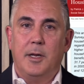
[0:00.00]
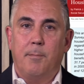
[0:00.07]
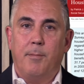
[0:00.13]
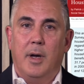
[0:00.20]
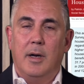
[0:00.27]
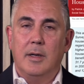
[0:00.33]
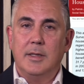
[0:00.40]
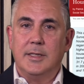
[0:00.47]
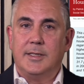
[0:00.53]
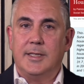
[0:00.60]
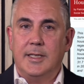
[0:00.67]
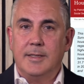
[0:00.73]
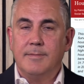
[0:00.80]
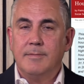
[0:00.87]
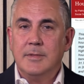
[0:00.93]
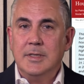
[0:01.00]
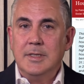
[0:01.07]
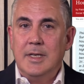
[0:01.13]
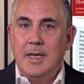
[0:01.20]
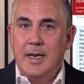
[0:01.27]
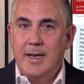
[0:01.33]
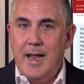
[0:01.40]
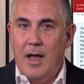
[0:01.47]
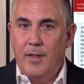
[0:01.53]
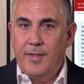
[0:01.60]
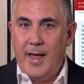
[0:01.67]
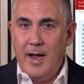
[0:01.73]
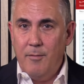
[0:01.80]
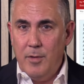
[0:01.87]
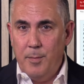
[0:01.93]
Policy. Now,
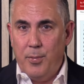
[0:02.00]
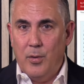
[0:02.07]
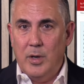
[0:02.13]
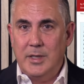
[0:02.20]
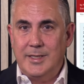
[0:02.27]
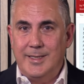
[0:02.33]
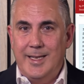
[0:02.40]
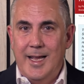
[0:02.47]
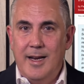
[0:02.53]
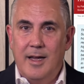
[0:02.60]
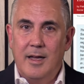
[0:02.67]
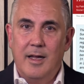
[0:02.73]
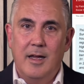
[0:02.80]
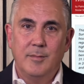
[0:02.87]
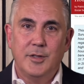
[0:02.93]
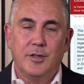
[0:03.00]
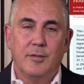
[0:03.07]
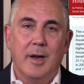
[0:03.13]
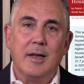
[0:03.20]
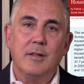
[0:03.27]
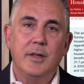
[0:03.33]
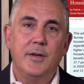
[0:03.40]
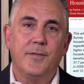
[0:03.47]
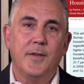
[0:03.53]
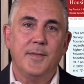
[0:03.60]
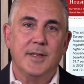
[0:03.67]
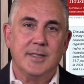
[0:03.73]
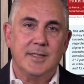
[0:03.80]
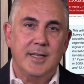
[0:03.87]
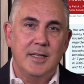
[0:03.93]
that report's data comes directly from
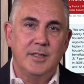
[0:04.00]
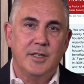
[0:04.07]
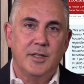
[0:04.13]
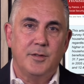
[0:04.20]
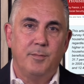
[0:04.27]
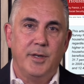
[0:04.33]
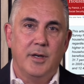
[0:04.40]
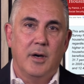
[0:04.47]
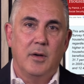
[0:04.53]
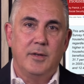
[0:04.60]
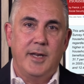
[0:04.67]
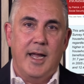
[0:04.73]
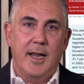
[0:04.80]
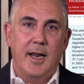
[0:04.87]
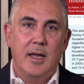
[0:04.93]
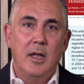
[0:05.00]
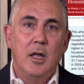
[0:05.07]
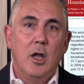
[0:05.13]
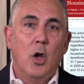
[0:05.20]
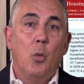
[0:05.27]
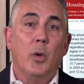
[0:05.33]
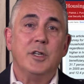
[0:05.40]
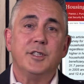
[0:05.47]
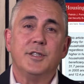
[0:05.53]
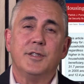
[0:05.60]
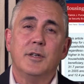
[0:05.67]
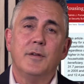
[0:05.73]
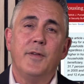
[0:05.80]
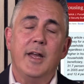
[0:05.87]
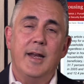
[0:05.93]
the Census Bureau data, which
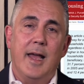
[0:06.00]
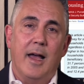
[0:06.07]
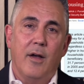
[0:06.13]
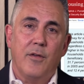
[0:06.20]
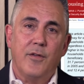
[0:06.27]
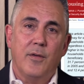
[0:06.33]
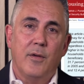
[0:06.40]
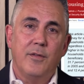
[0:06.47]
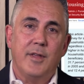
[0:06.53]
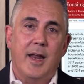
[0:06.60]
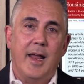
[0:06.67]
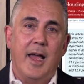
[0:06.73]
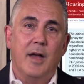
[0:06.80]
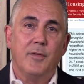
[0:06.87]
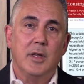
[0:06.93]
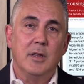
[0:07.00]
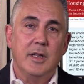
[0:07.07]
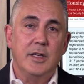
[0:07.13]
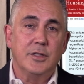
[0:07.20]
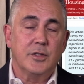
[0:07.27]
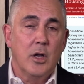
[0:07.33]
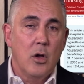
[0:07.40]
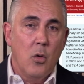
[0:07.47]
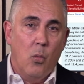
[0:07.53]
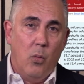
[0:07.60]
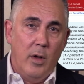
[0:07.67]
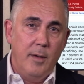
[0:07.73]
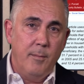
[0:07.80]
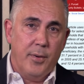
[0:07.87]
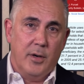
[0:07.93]
surveyed households that have at least
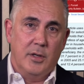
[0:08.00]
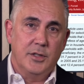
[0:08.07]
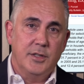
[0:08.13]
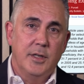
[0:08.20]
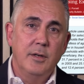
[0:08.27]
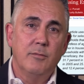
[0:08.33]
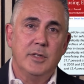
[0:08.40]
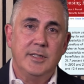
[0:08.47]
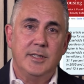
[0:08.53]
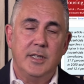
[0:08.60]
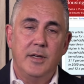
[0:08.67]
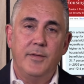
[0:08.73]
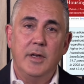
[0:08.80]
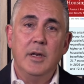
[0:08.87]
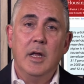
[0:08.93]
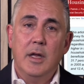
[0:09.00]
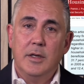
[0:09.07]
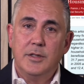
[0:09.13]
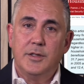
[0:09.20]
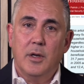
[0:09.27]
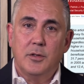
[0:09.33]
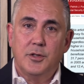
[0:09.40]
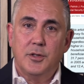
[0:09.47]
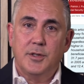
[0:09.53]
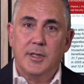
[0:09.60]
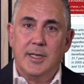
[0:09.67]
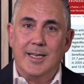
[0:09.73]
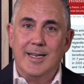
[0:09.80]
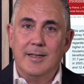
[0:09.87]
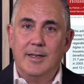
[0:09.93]
one person receiving Social
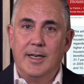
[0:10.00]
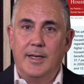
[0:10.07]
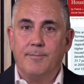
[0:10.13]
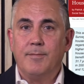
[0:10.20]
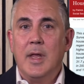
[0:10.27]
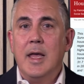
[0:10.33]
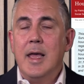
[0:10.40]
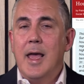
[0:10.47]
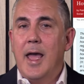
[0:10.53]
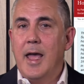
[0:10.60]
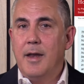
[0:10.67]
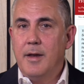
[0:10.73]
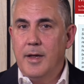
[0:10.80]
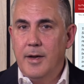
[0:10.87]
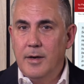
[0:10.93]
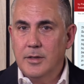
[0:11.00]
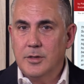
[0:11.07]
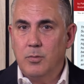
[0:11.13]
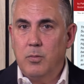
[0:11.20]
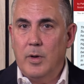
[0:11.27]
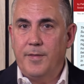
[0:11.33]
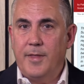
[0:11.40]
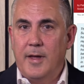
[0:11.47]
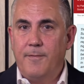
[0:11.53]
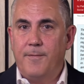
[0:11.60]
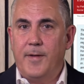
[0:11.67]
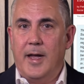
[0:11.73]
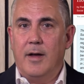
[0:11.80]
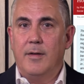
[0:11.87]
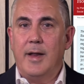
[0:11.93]
Security. And here's what they
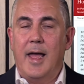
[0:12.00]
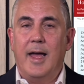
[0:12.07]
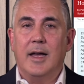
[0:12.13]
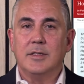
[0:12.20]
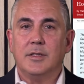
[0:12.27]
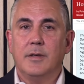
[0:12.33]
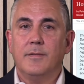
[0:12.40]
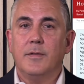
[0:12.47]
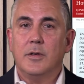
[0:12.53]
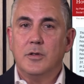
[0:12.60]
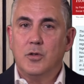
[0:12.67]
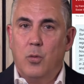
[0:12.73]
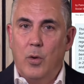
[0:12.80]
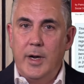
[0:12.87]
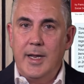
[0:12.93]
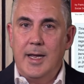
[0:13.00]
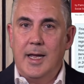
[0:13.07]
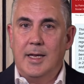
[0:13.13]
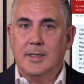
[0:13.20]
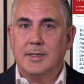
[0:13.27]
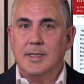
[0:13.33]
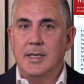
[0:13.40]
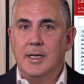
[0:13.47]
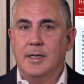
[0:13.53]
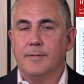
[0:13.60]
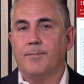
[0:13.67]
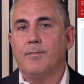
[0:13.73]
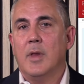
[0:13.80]
found as of 2018.